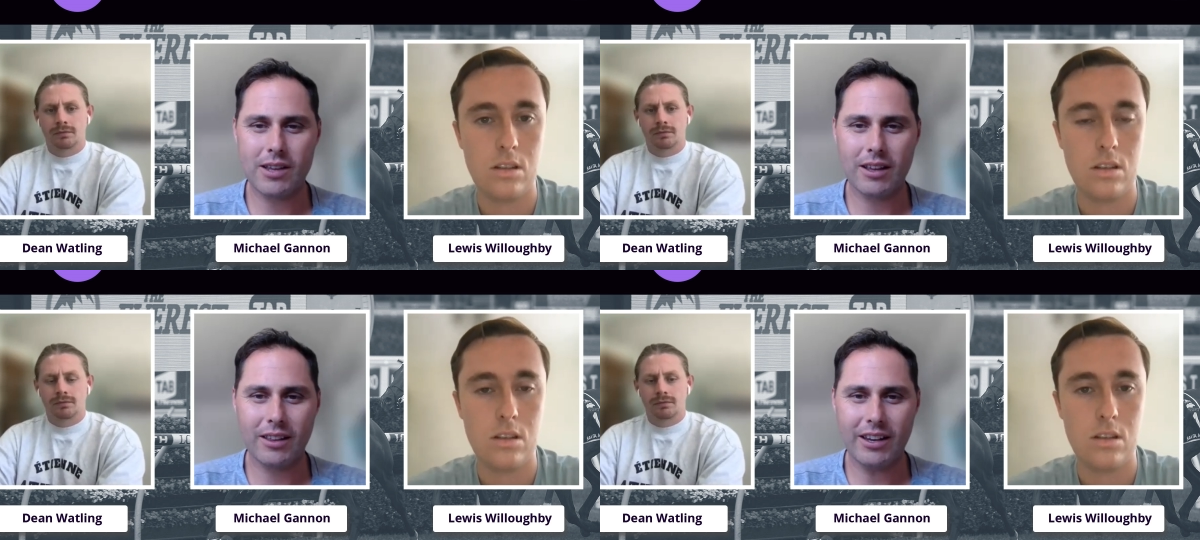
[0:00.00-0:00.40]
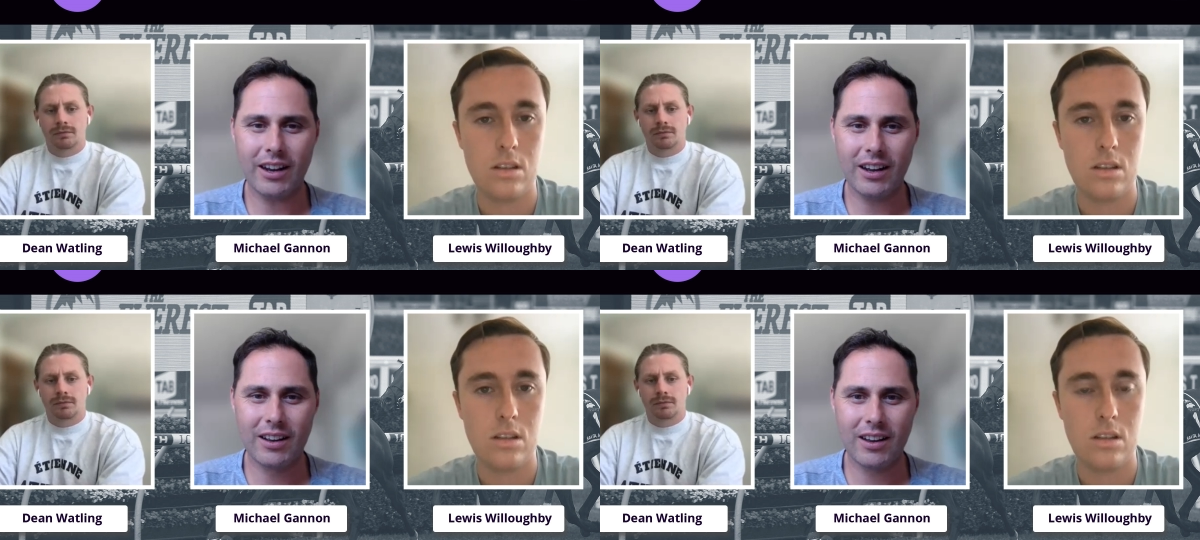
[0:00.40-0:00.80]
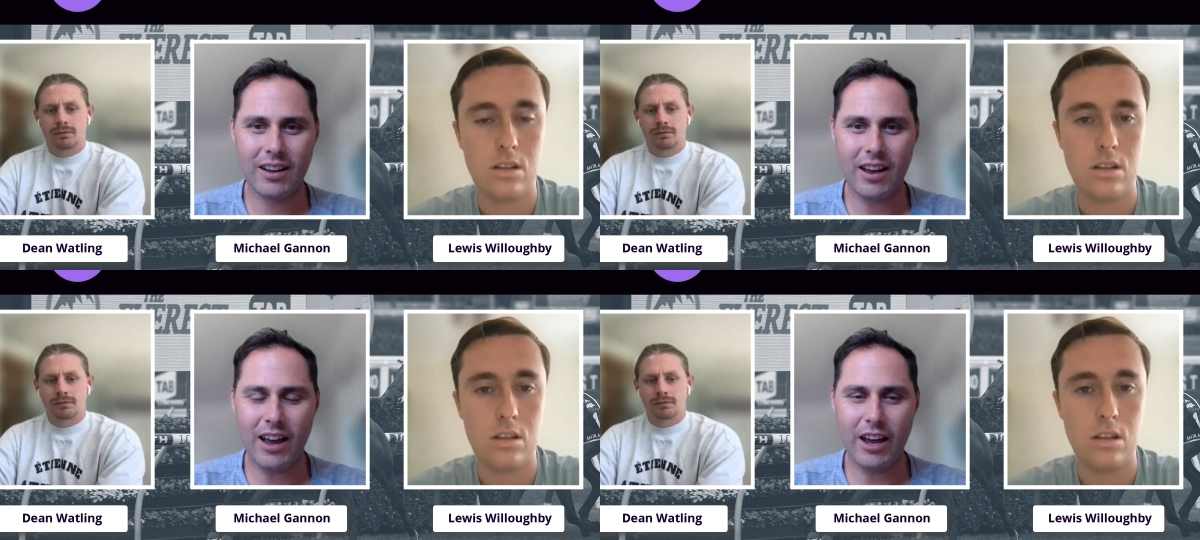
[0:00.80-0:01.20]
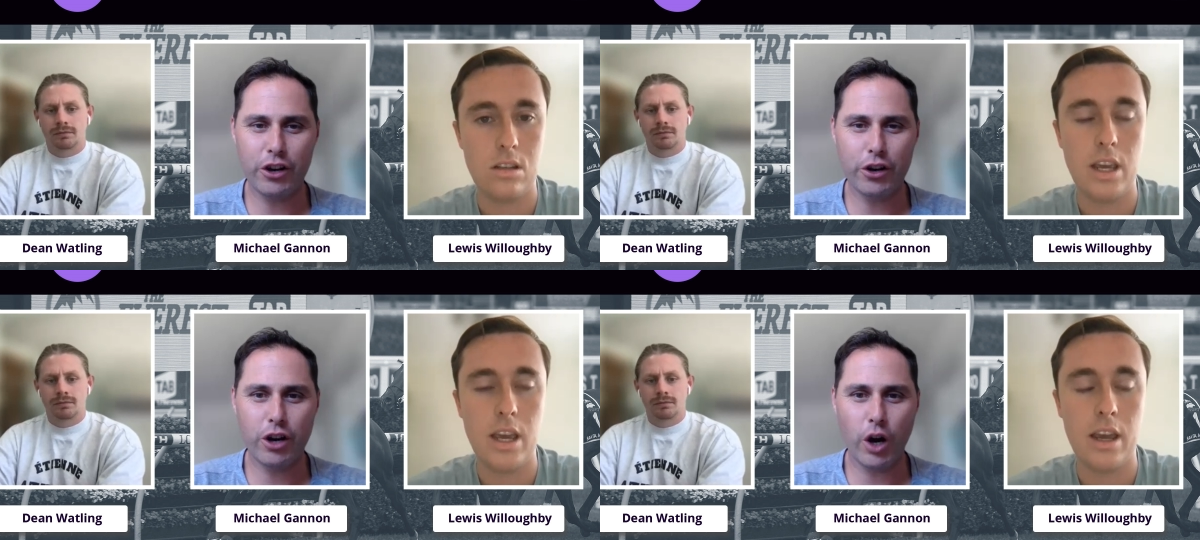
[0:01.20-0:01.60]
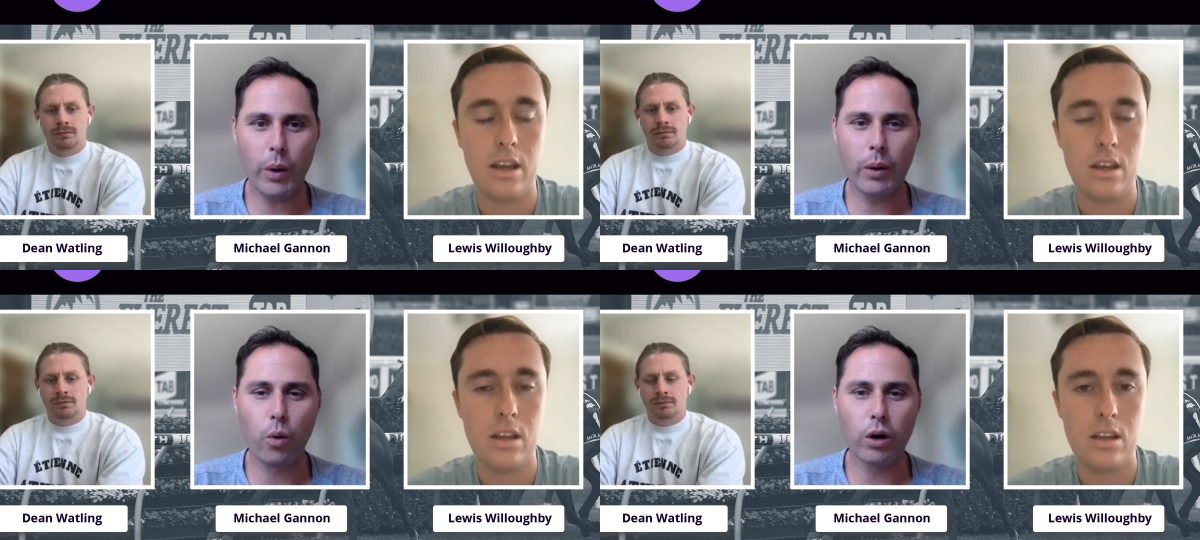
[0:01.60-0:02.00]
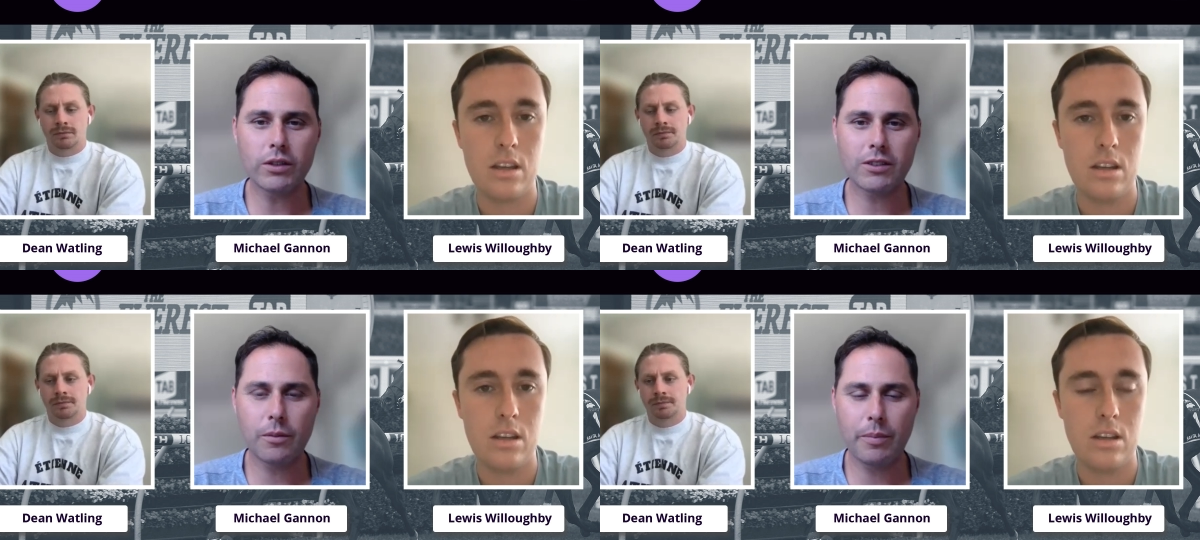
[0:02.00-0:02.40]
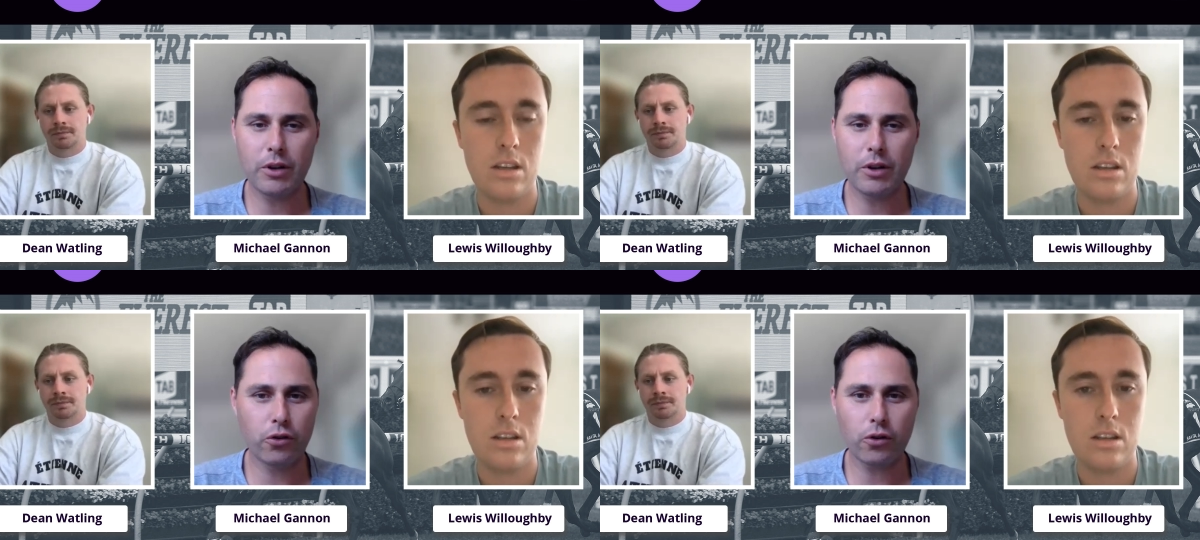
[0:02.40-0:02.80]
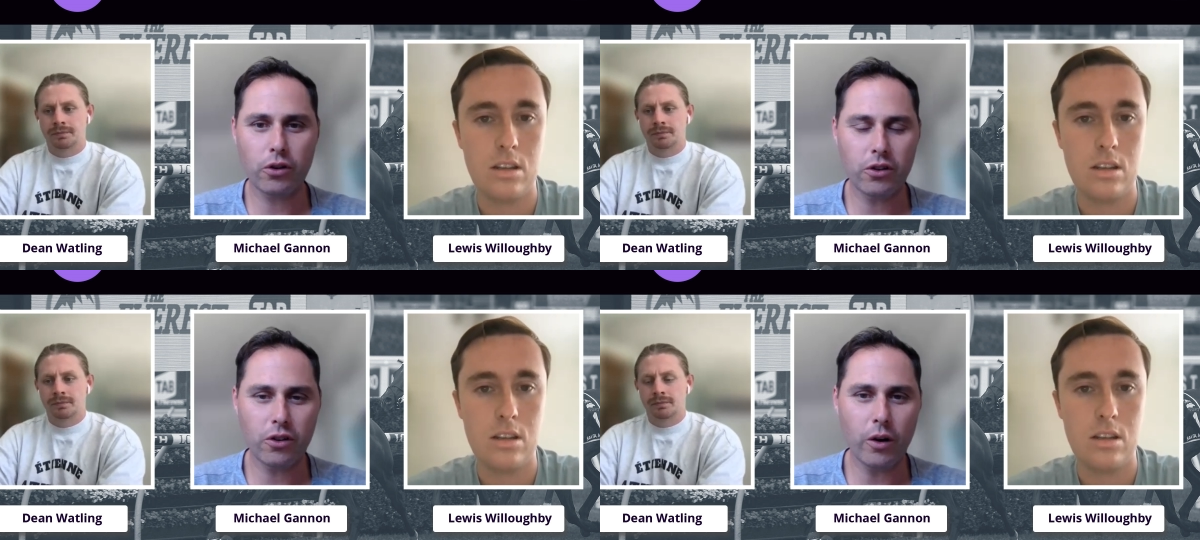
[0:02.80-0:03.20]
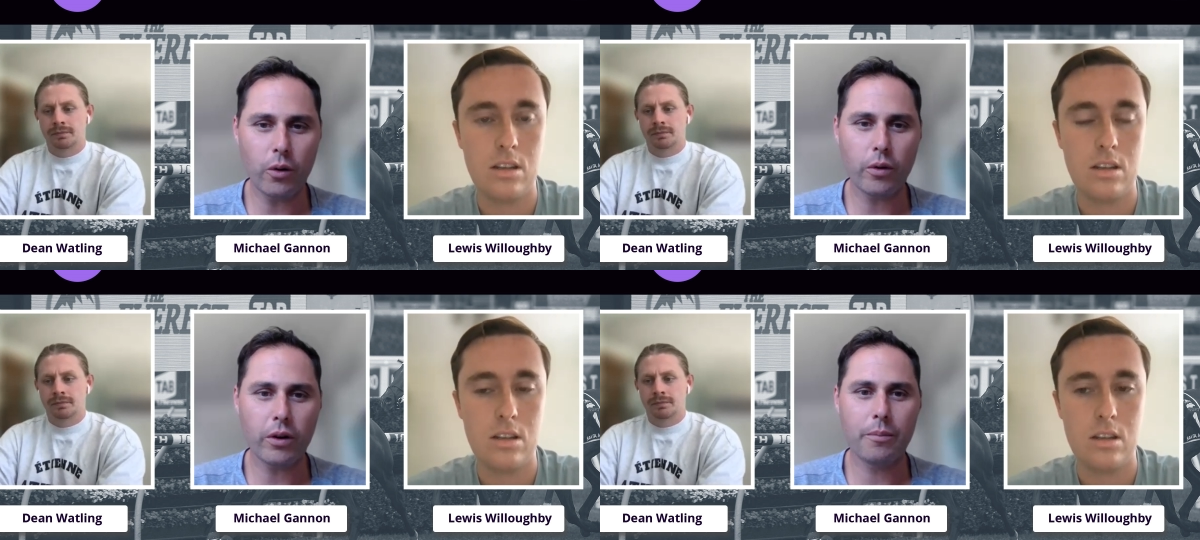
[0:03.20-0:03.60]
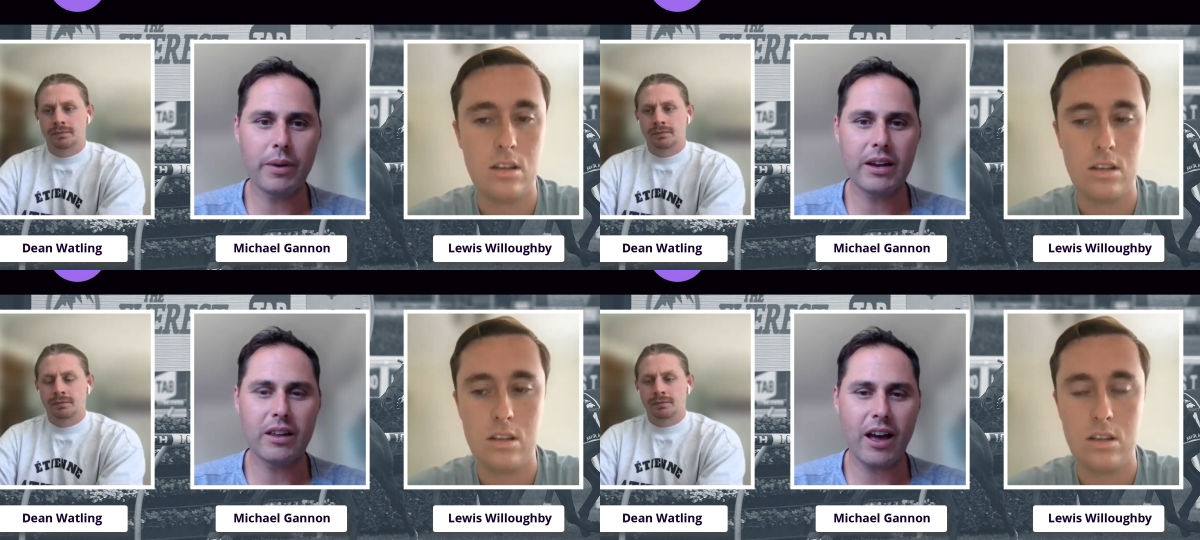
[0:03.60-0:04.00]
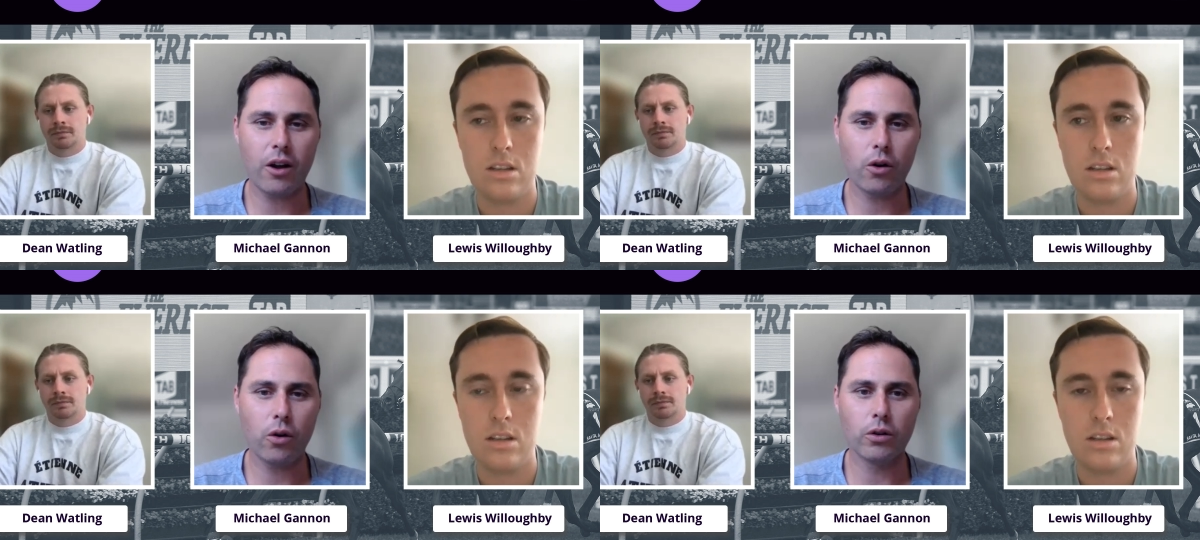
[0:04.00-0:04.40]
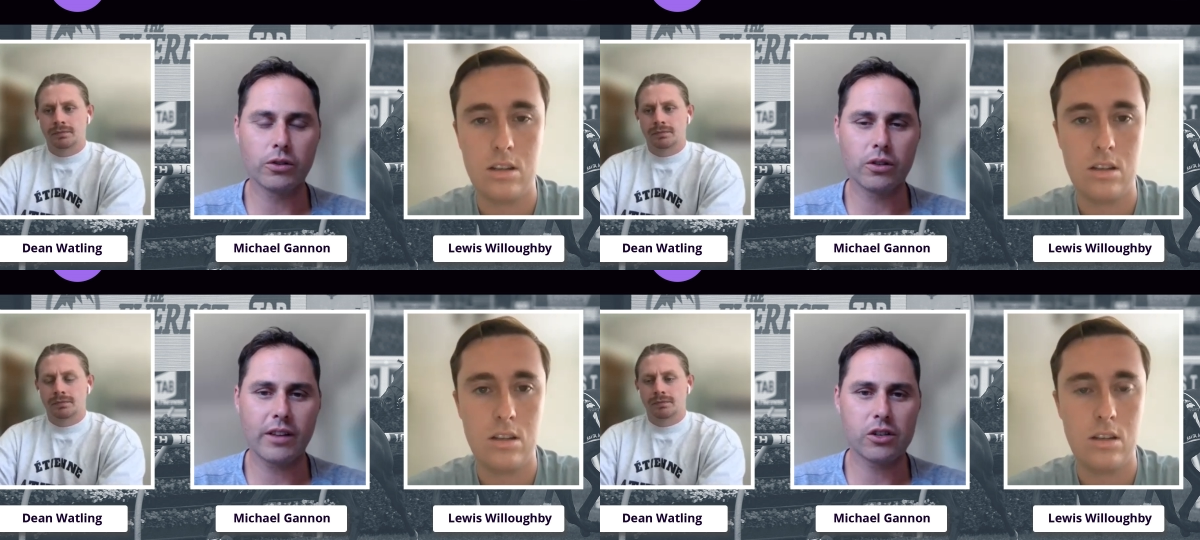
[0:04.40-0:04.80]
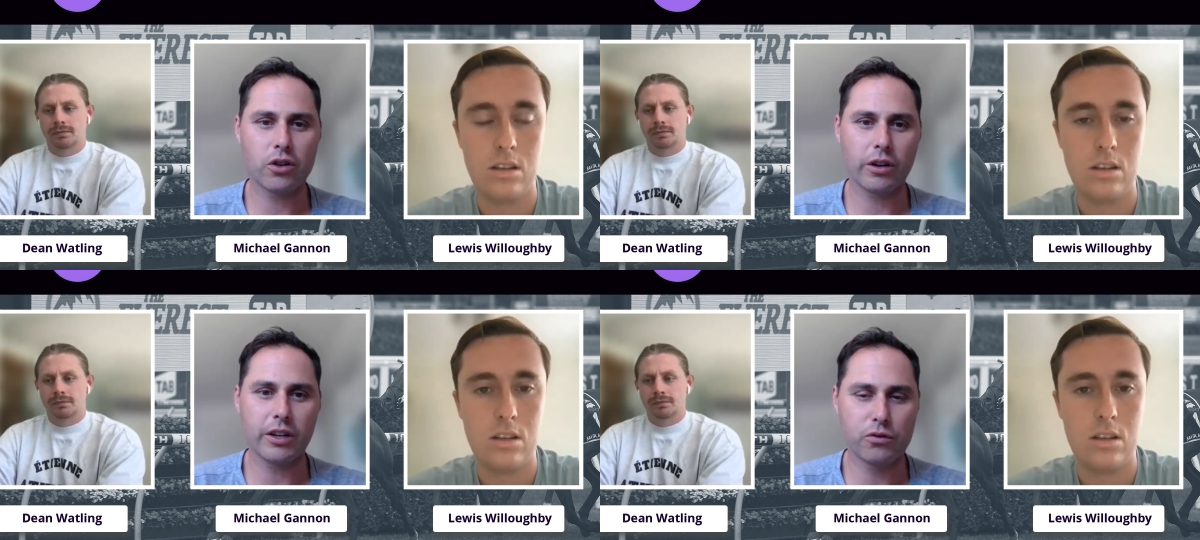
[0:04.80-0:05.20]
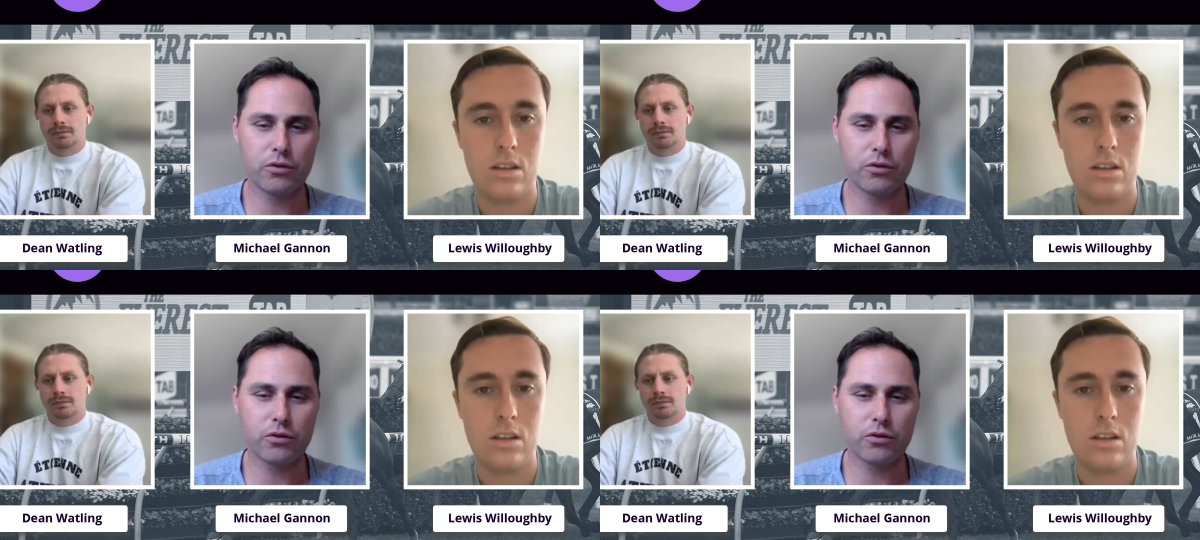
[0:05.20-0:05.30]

Speaker 1: to that leader. And yeah. you, no one wants to. You do. You don't want to be that horse or that jockey